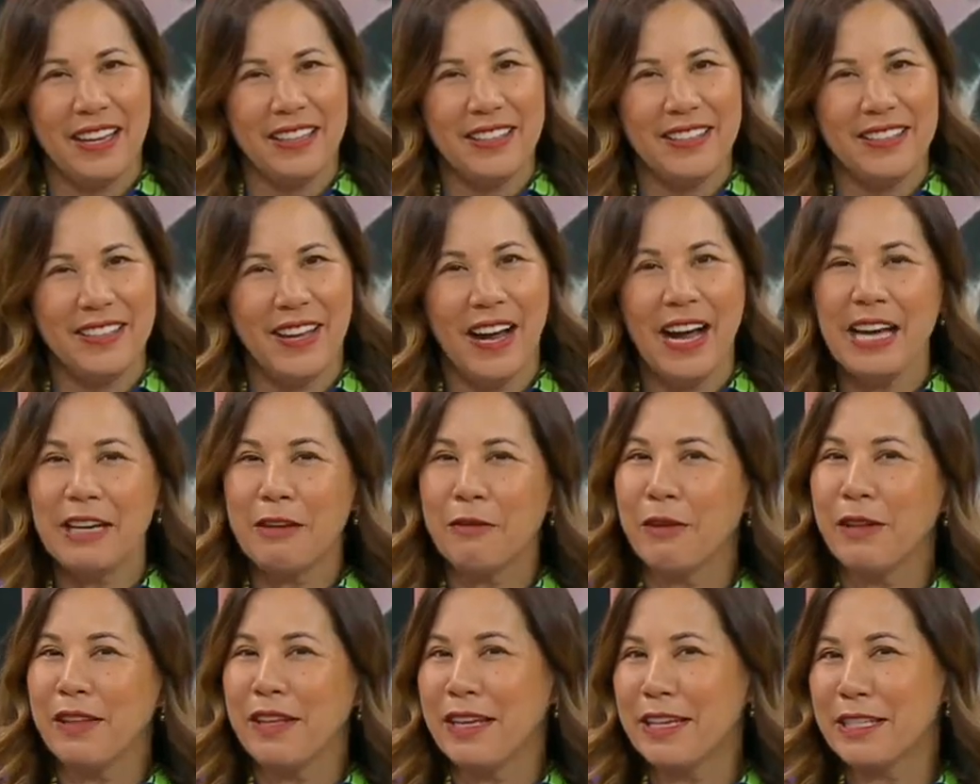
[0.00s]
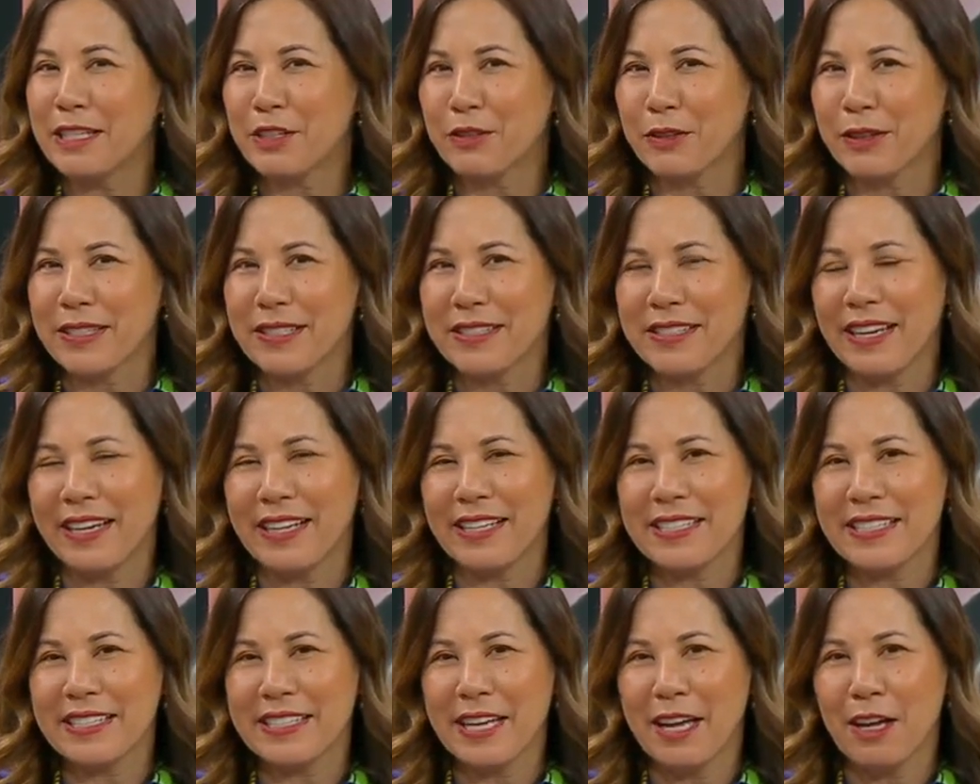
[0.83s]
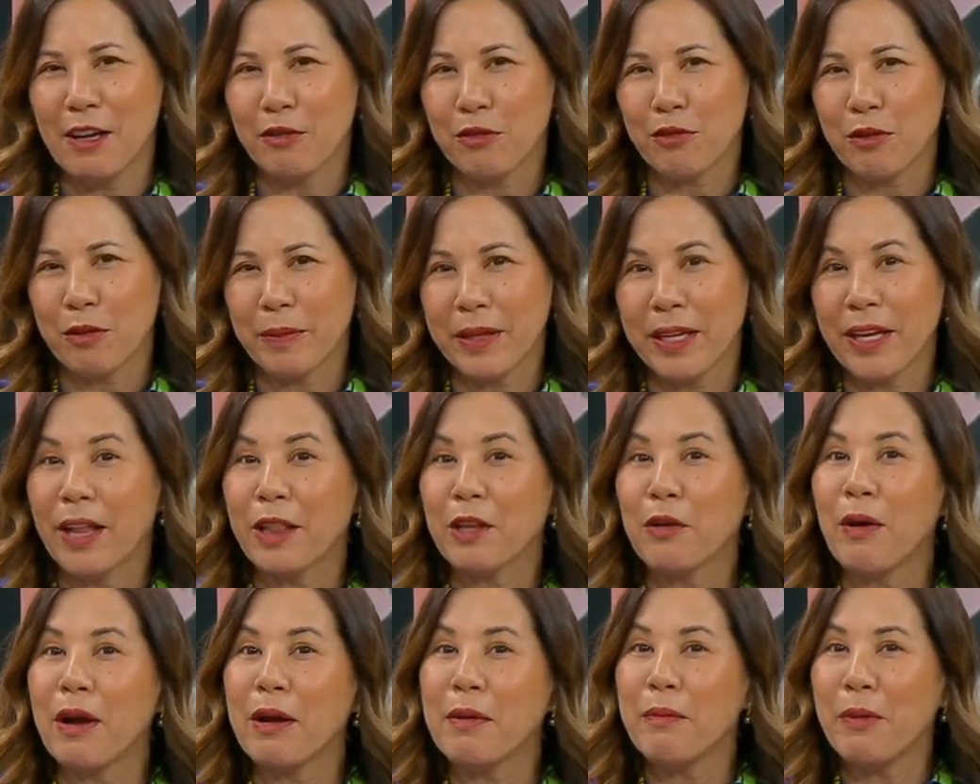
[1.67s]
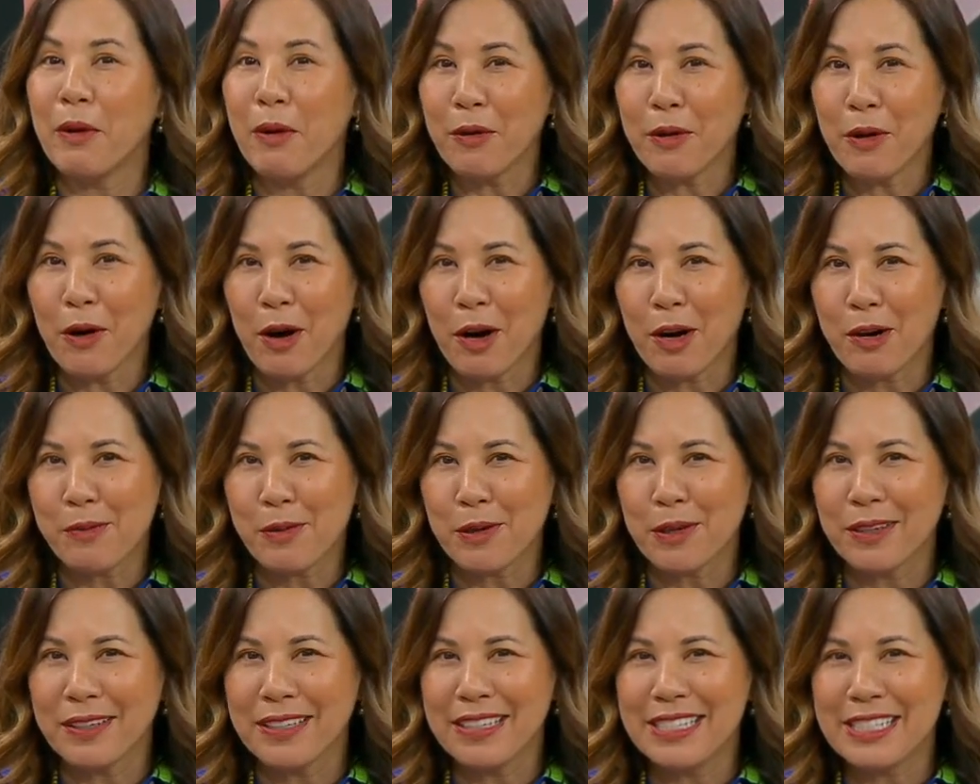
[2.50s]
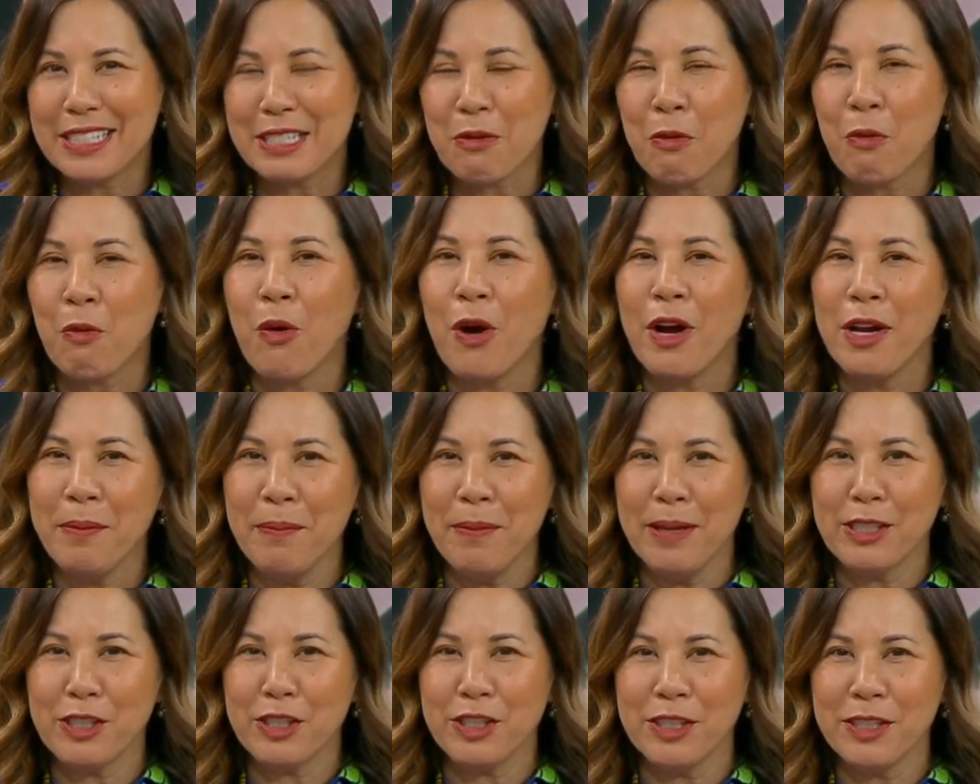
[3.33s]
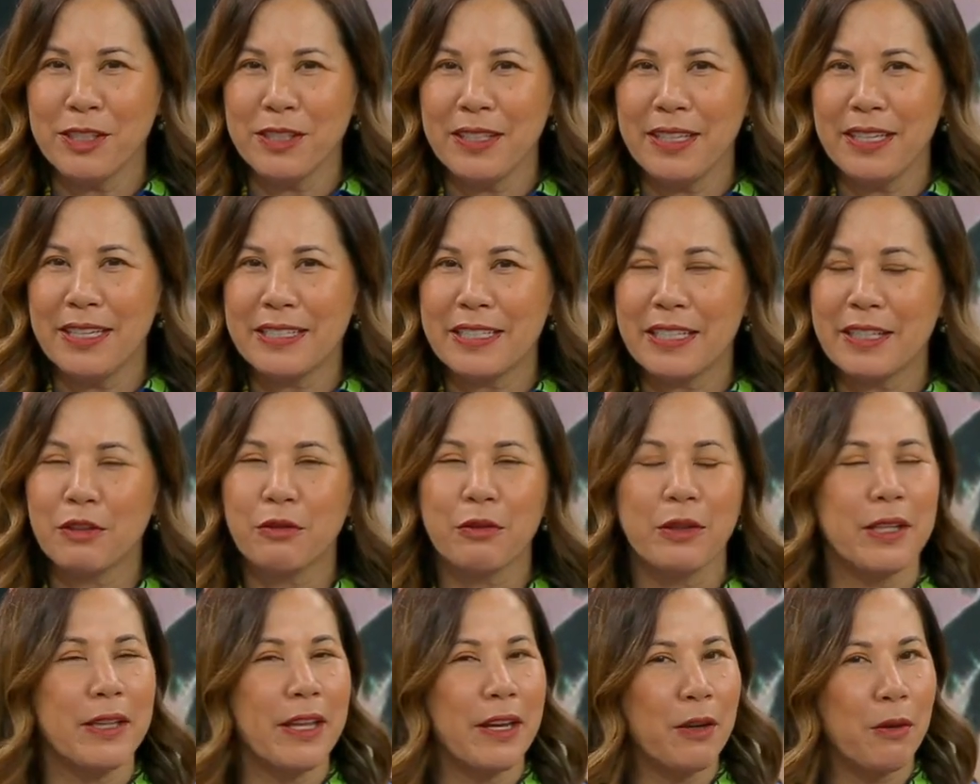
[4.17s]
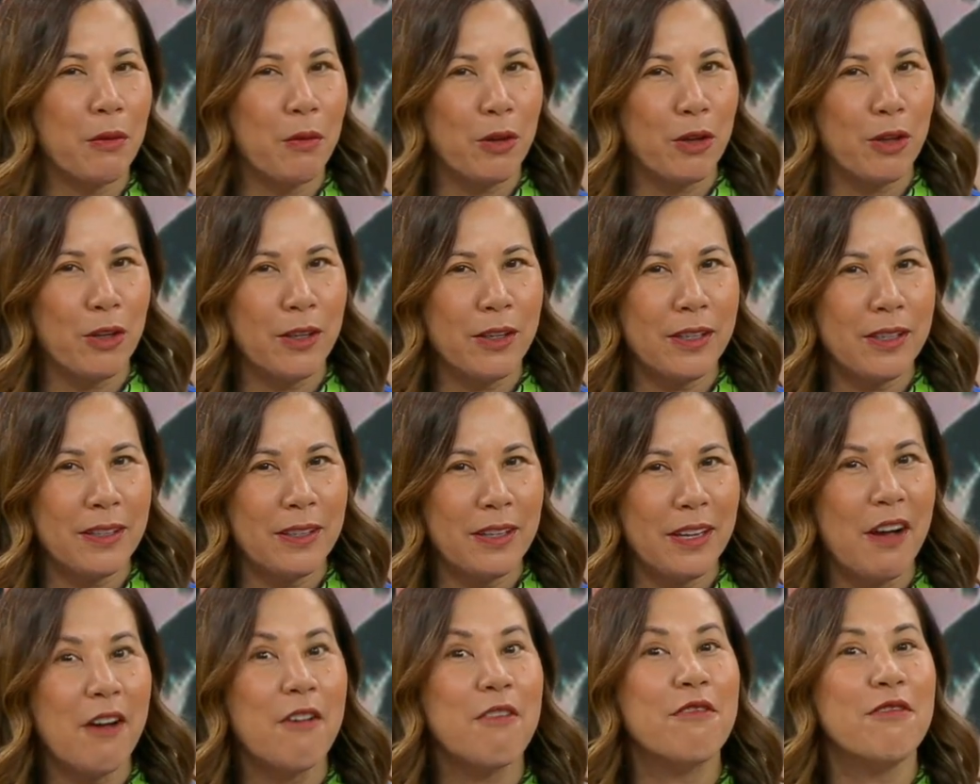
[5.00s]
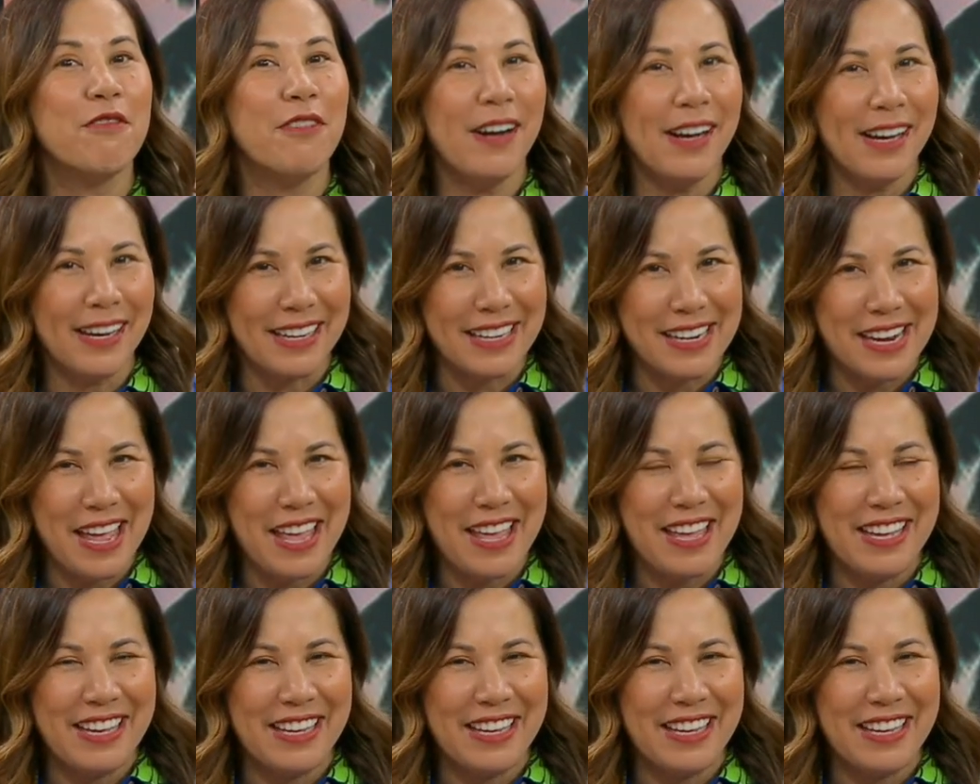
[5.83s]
A yacht with history setting sail from the Ala Wai Boat Harbor. Its one mission is a three-letter word, fun.